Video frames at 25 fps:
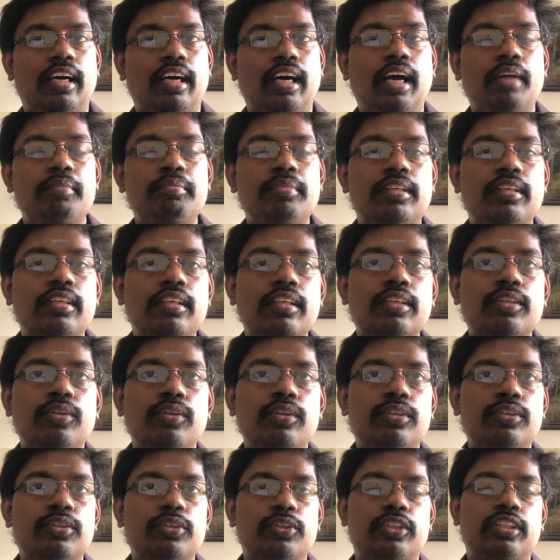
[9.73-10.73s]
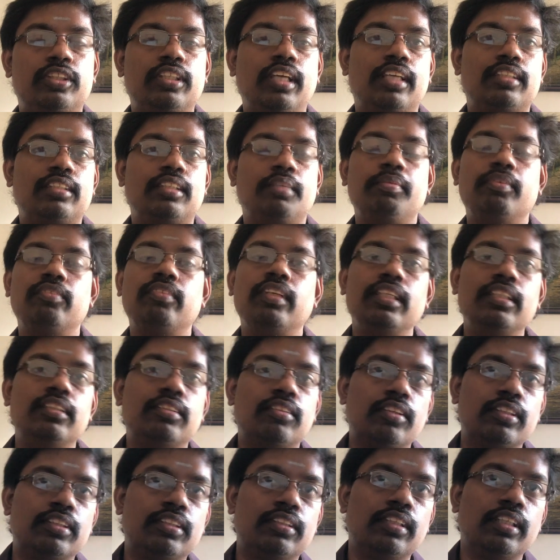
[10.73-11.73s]
I'm here going to share some of the
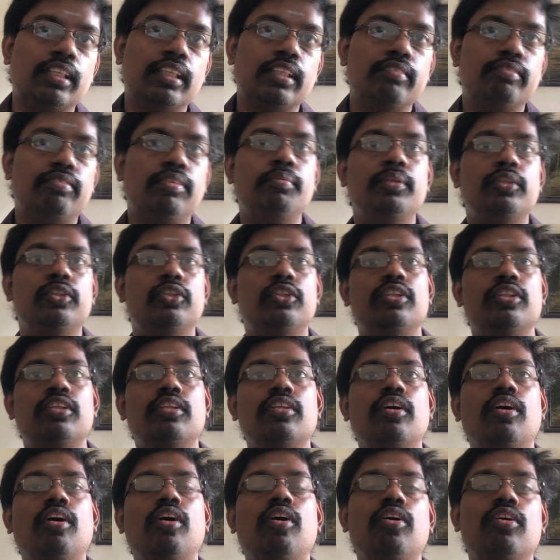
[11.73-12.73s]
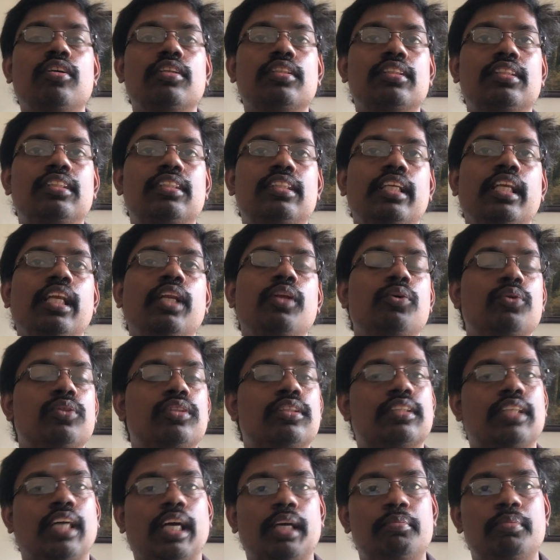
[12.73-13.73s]
interesting information on
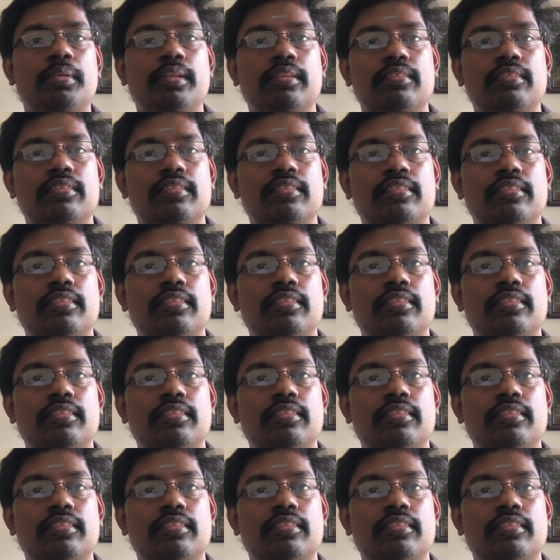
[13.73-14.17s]
psilocybin.